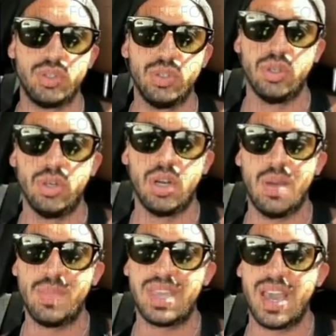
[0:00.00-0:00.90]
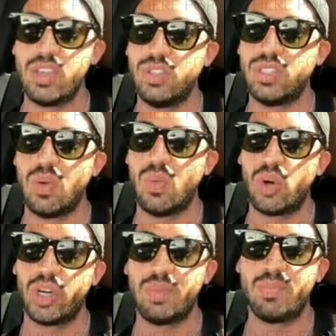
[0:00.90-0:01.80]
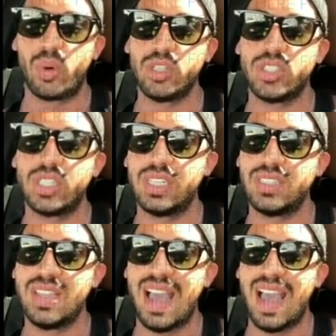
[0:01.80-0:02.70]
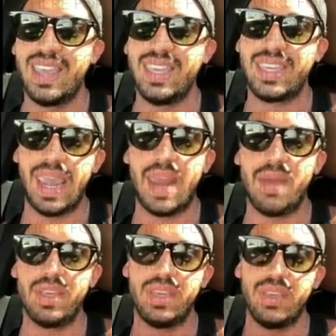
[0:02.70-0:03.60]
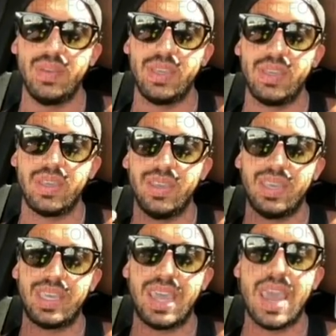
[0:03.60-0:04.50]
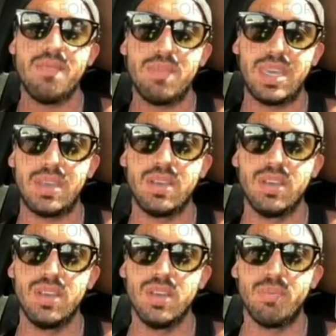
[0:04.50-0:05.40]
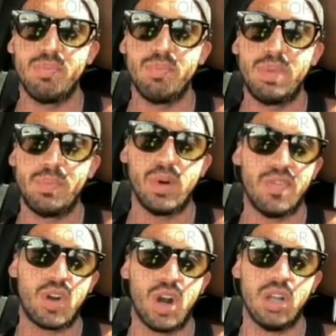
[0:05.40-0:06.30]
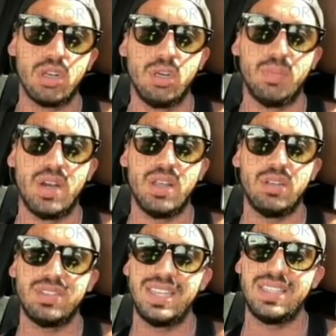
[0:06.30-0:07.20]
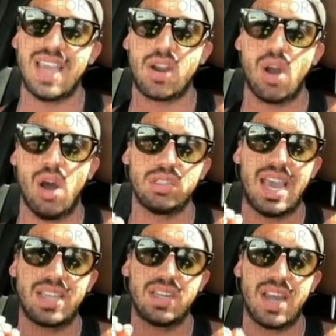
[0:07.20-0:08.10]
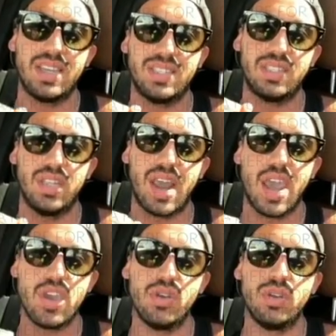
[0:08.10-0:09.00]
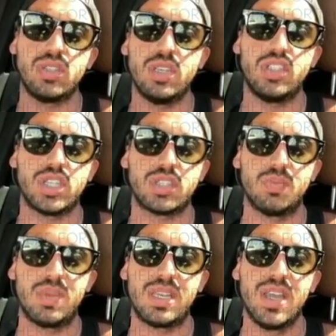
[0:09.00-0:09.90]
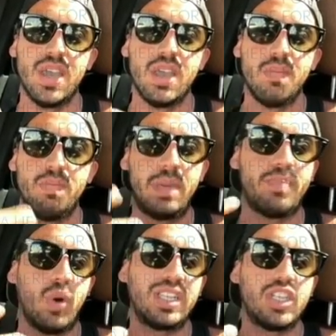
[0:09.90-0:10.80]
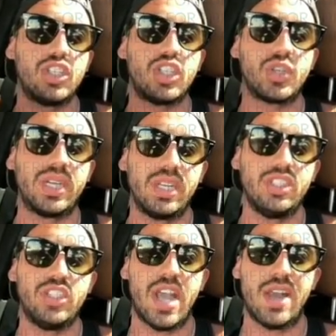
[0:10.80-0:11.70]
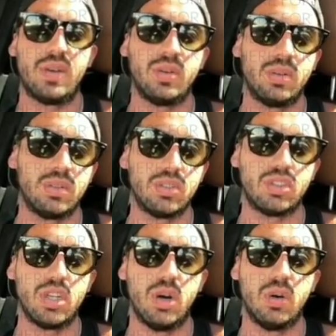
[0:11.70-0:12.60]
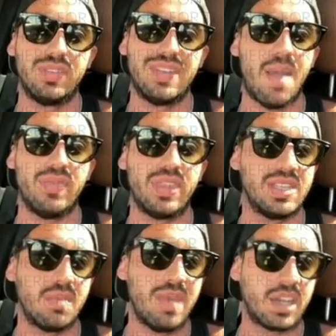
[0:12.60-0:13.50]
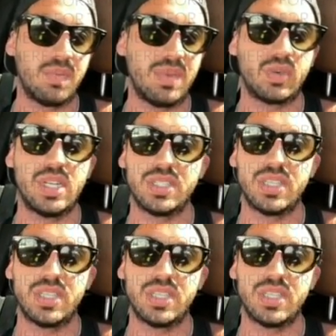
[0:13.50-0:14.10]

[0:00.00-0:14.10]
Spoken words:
I mean, I used a word in Portuguese that it can mean people of color, but in that context that I used, it just means people in the street in general. So that doesn't make me a racist.